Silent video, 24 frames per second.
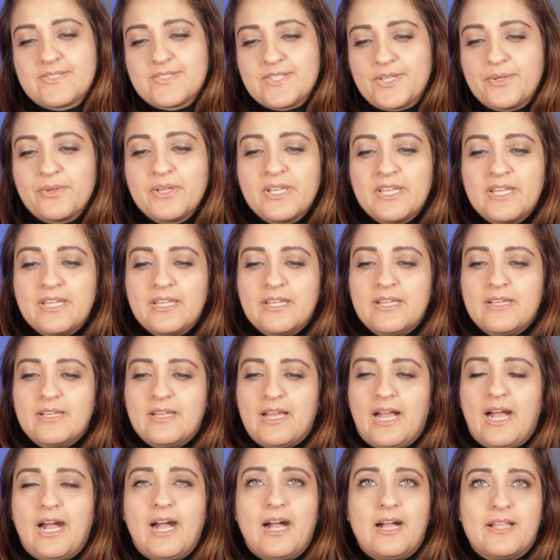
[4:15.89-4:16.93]
So
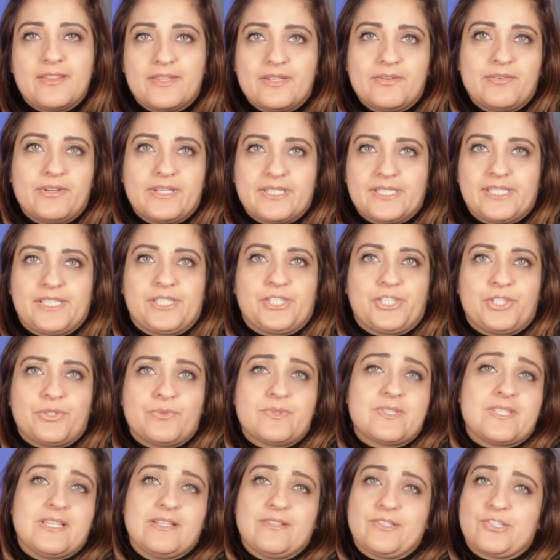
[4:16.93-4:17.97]
are there any new
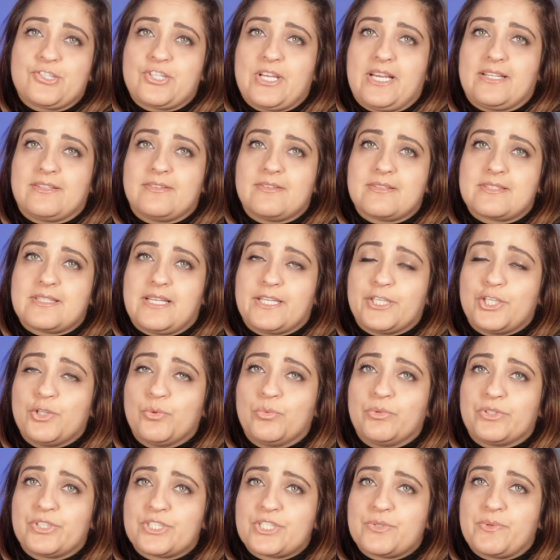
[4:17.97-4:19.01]
sales channels that you
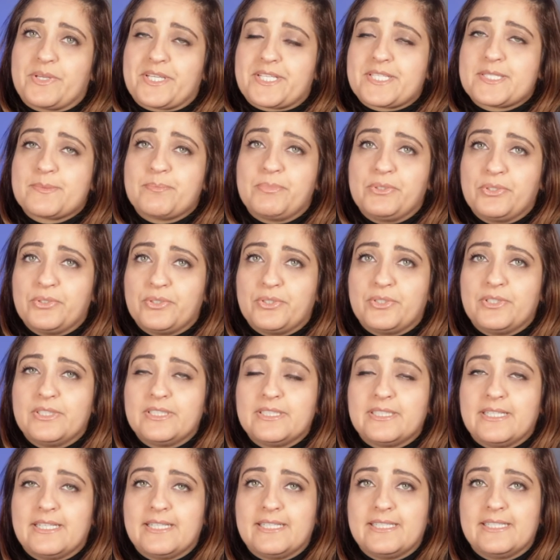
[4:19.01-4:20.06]
want to explore
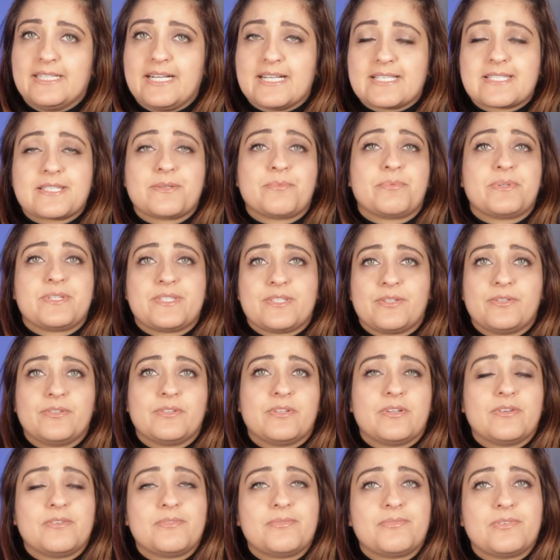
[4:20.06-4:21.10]
as a
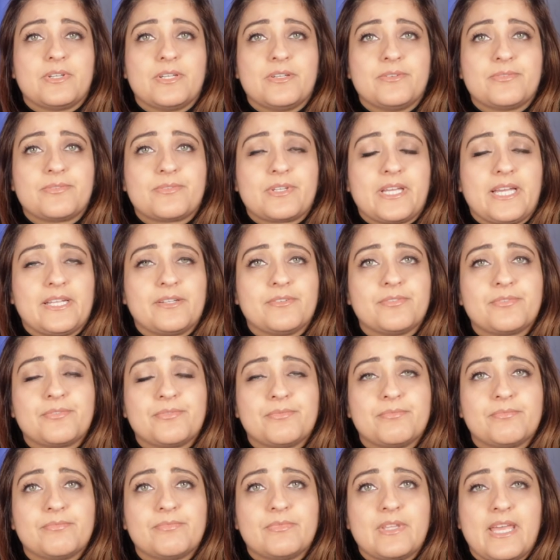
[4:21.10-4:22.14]
result of kind of
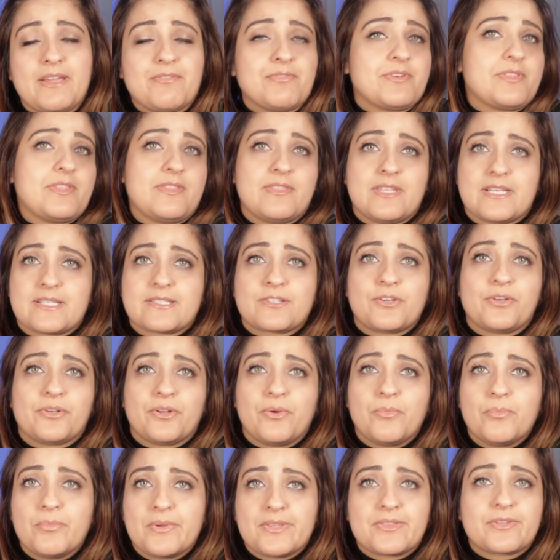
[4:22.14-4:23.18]
everything that's gone
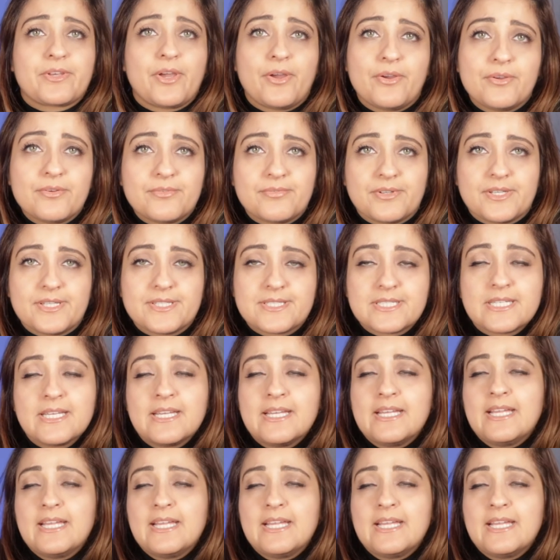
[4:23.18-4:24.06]
on with COVID?